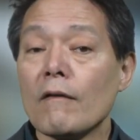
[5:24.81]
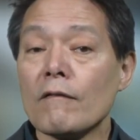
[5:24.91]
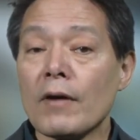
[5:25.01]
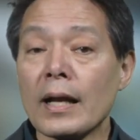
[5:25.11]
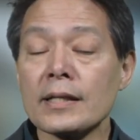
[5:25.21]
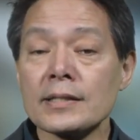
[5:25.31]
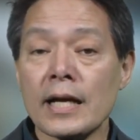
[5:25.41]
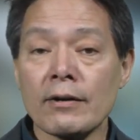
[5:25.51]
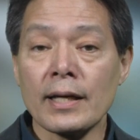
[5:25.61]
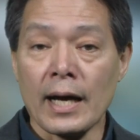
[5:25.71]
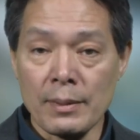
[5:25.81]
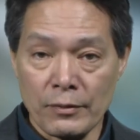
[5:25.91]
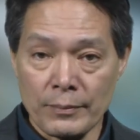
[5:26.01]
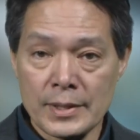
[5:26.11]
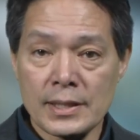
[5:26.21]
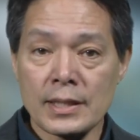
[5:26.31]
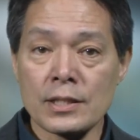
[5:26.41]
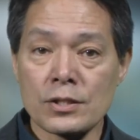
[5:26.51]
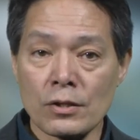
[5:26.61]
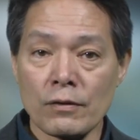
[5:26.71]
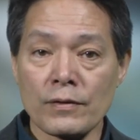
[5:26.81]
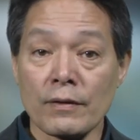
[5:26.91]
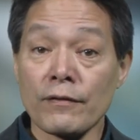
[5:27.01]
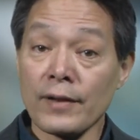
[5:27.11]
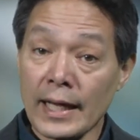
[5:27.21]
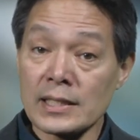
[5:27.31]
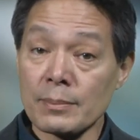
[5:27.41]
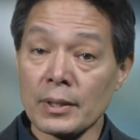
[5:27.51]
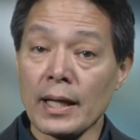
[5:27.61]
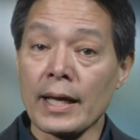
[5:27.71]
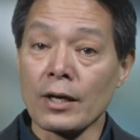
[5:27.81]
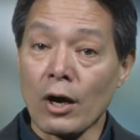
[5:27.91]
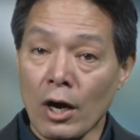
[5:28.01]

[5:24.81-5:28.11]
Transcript: Voluntary eye movements can serve the flexible and